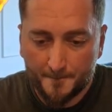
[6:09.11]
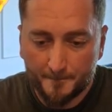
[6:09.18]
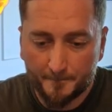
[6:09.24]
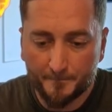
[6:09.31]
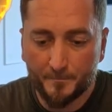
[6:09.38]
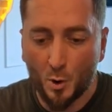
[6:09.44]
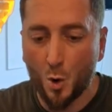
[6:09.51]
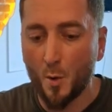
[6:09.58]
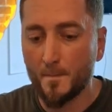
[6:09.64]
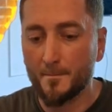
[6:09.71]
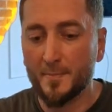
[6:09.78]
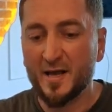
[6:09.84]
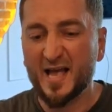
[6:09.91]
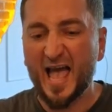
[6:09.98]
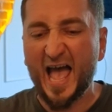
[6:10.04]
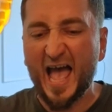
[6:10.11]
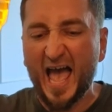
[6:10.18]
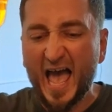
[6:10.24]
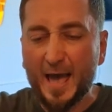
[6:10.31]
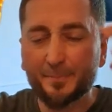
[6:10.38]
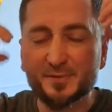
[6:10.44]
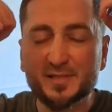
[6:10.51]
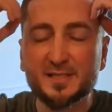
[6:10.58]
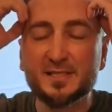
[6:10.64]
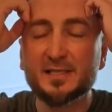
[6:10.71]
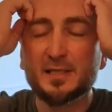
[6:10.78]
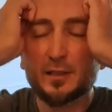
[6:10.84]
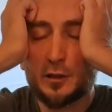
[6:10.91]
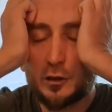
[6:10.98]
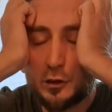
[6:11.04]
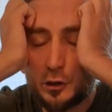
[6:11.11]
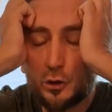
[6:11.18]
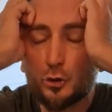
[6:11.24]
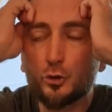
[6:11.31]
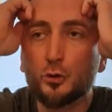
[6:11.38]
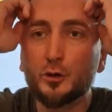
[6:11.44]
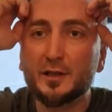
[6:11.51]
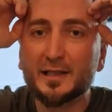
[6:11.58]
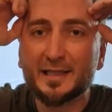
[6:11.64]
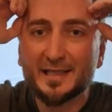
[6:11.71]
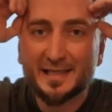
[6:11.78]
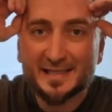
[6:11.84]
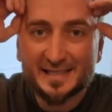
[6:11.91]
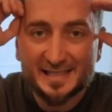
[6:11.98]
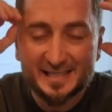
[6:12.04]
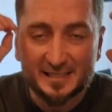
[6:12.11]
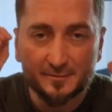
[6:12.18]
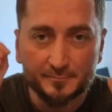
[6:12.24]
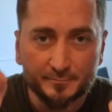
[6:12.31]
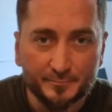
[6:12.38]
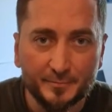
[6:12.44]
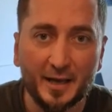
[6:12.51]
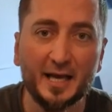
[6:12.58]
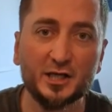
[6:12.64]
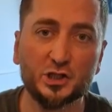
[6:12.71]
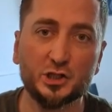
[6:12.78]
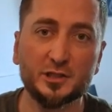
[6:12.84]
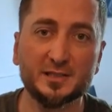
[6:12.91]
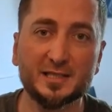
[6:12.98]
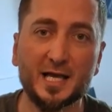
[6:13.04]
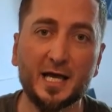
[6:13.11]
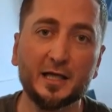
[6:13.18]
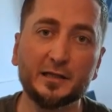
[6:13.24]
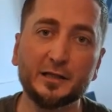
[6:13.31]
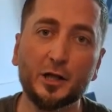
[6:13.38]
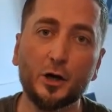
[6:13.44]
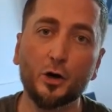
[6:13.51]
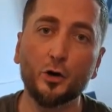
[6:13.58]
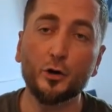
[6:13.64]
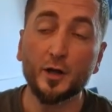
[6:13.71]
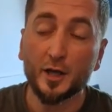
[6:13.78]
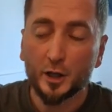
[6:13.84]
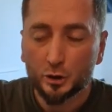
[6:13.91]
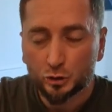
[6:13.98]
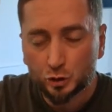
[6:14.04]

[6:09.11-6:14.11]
Boom. Absolutely smashes that low,